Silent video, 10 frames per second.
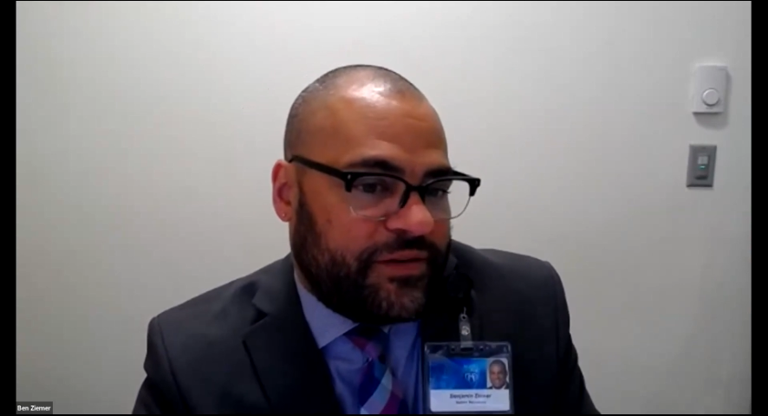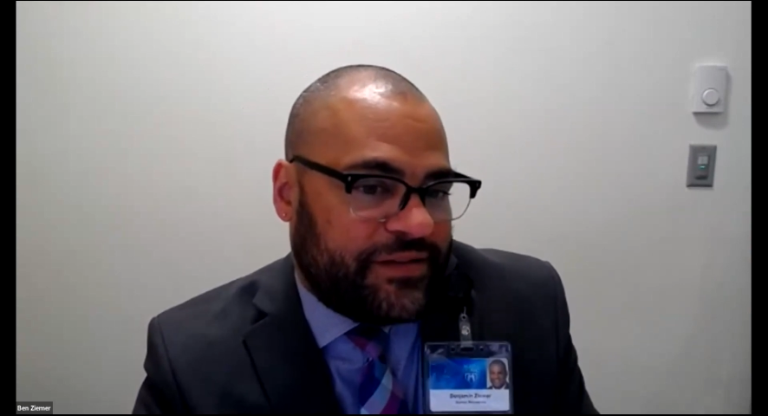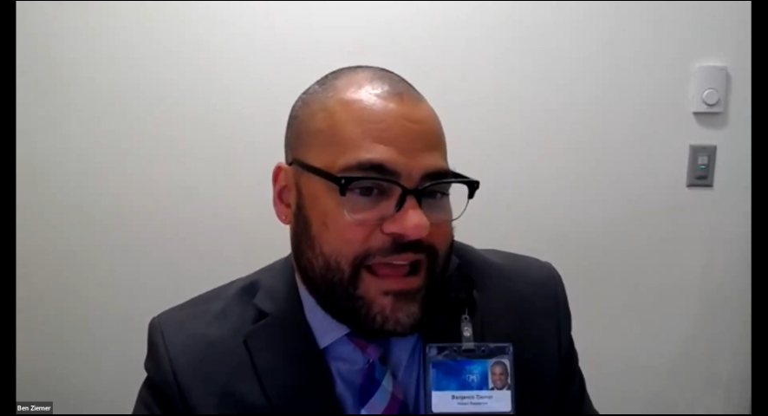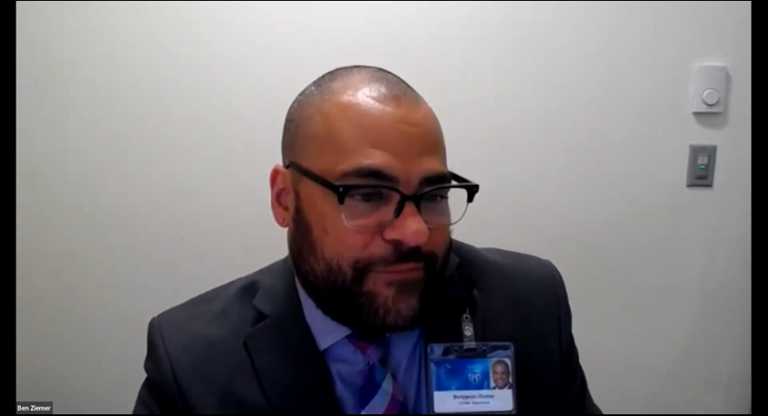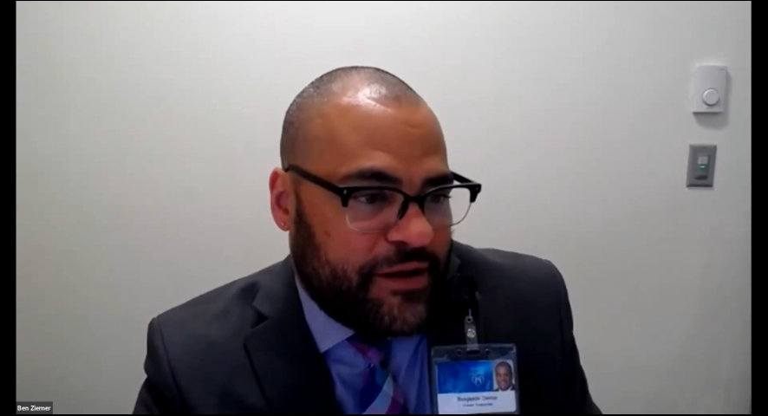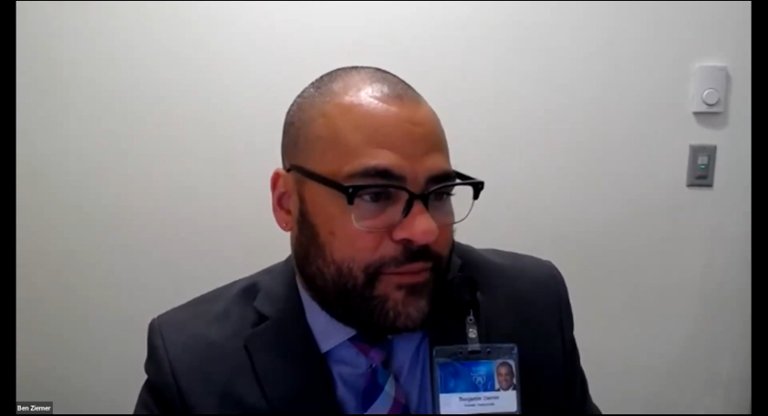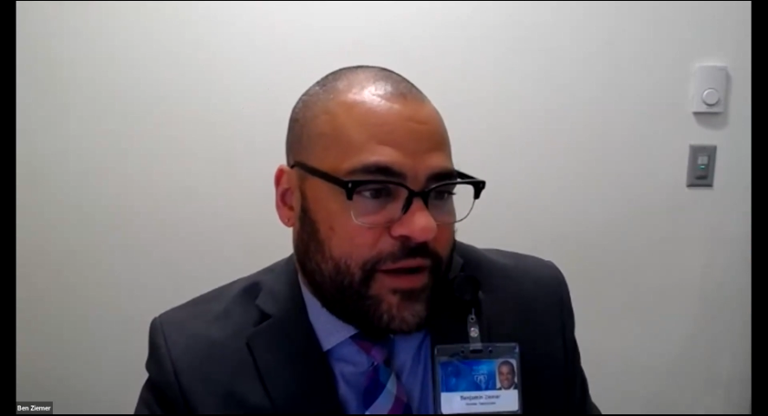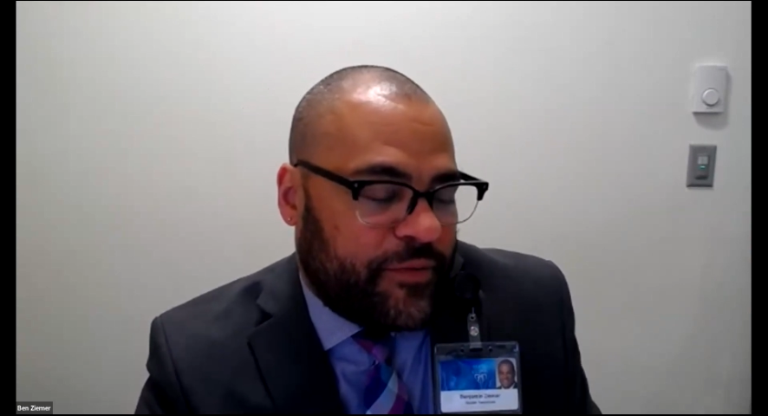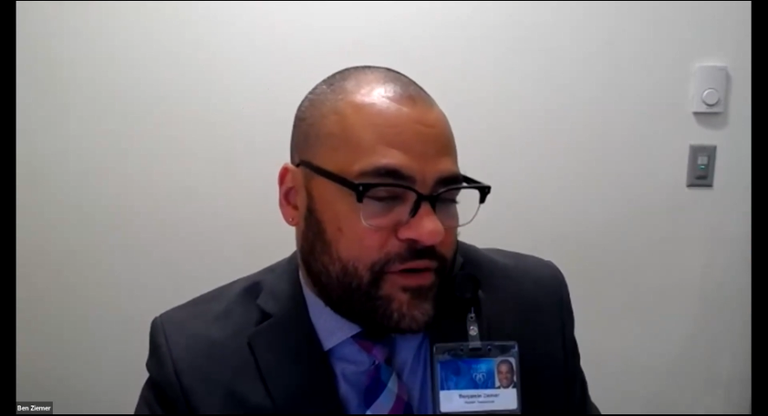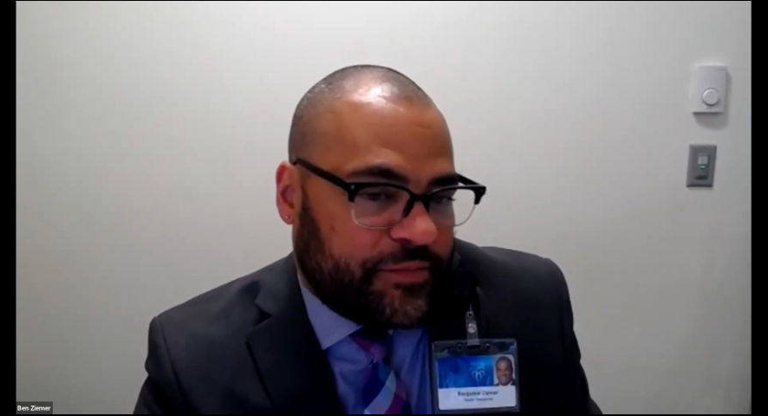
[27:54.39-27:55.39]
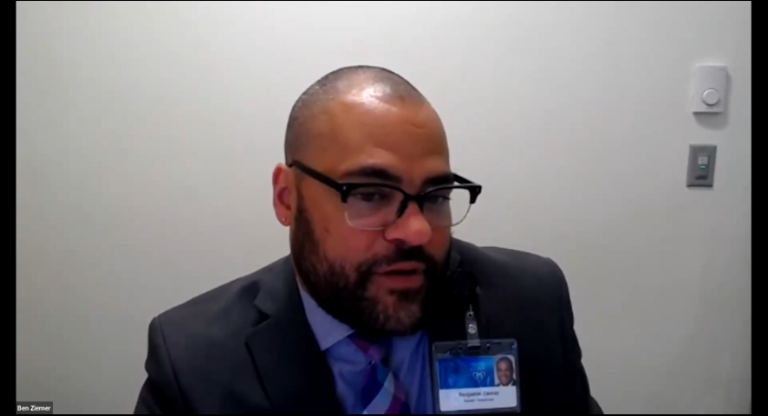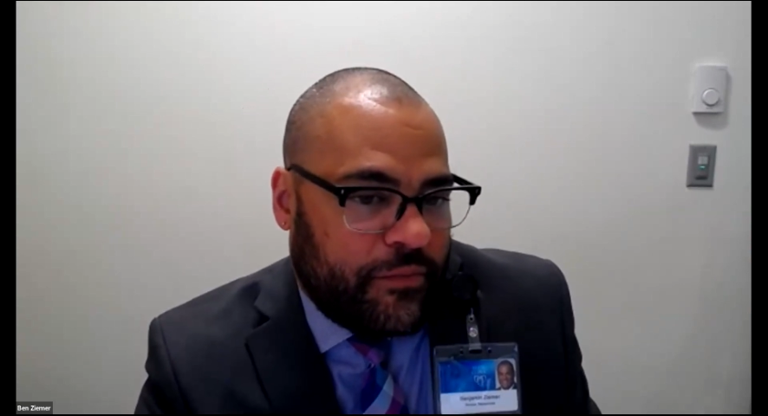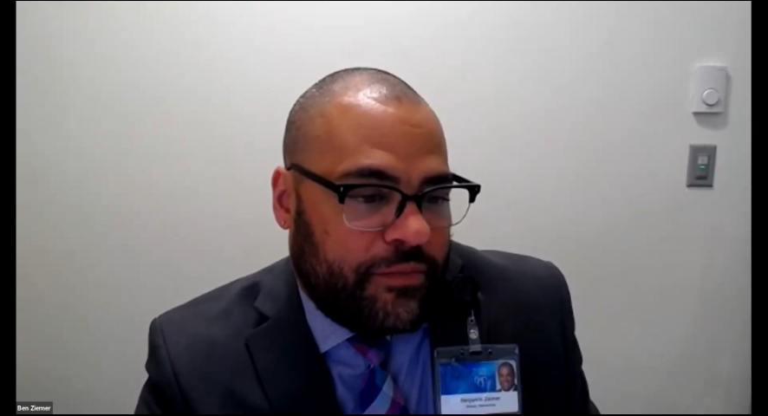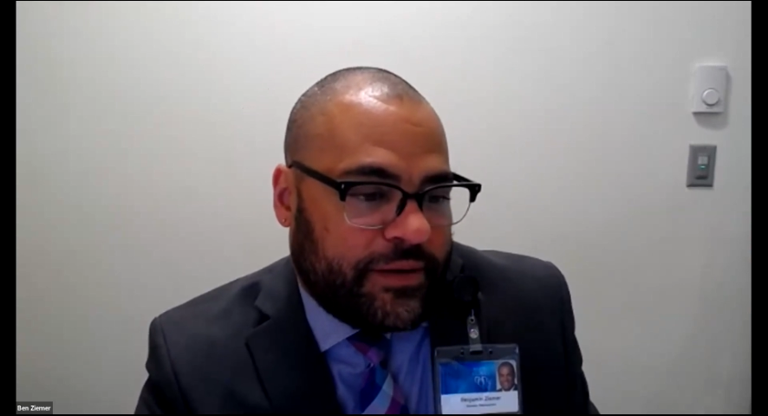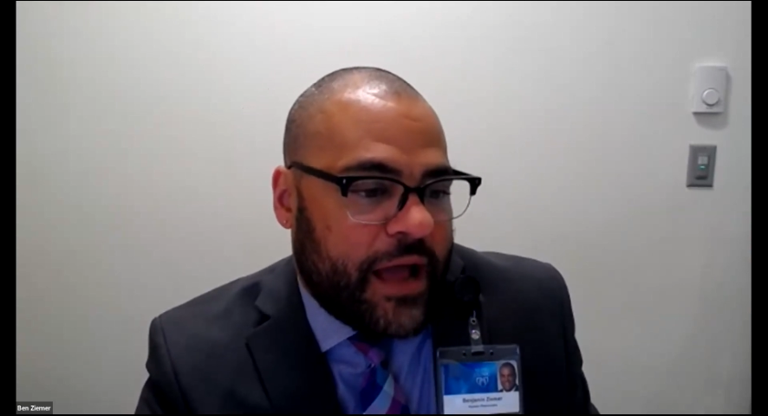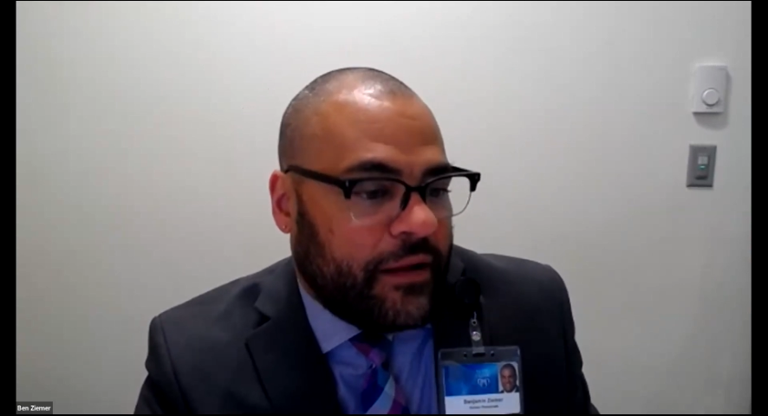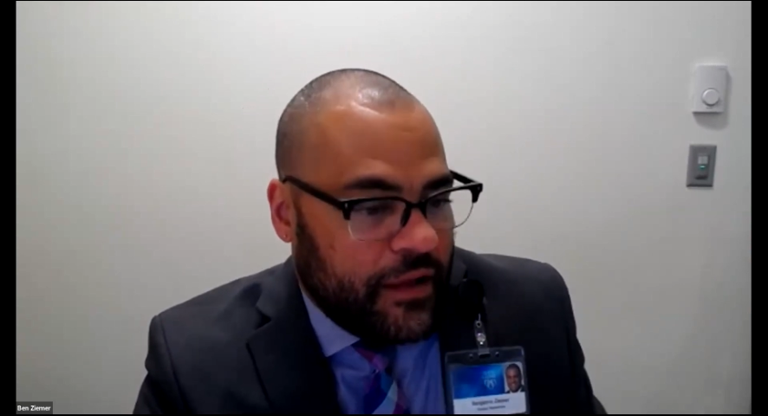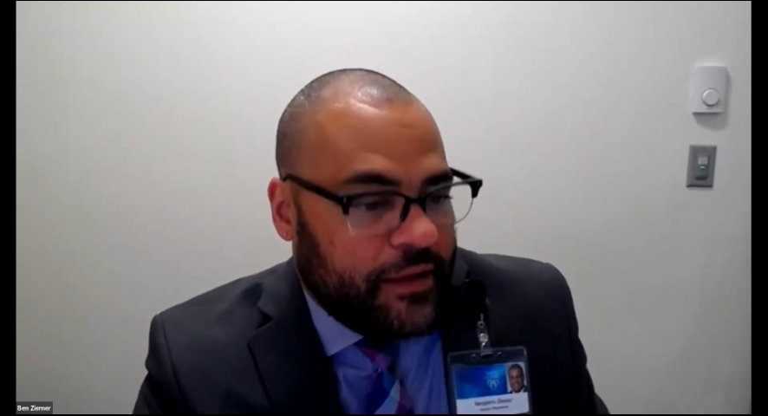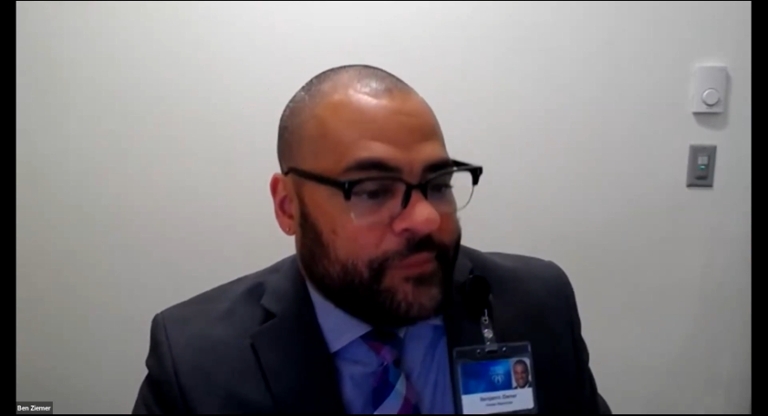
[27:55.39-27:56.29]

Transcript: does that have to be done by a person? Probably not.